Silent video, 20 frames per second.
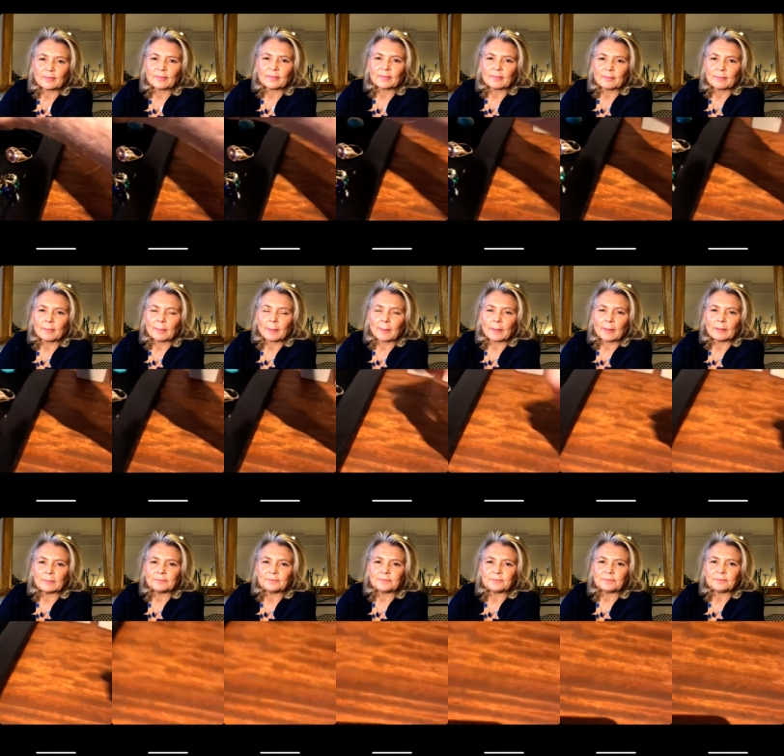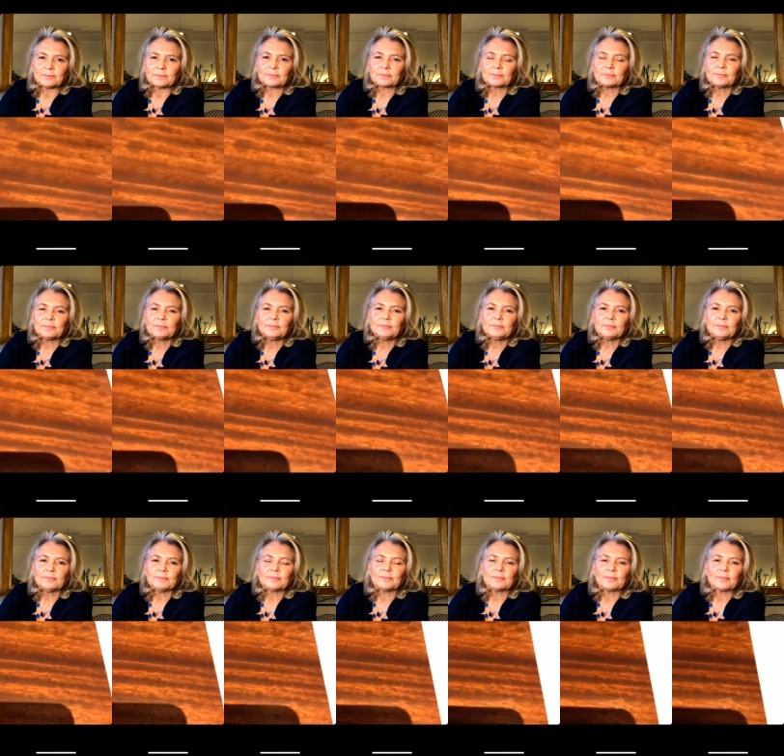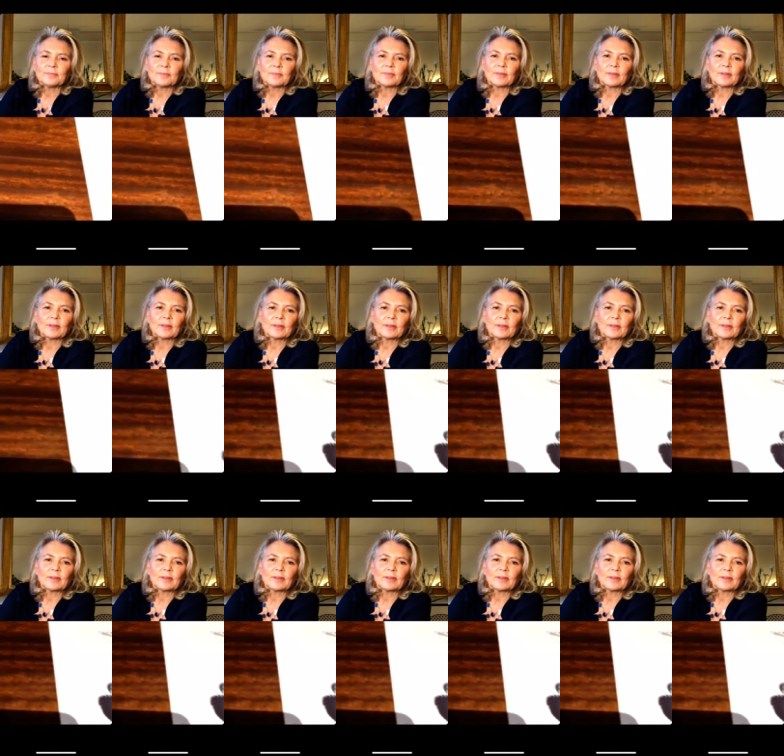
So it's unusual to find them as cabochons.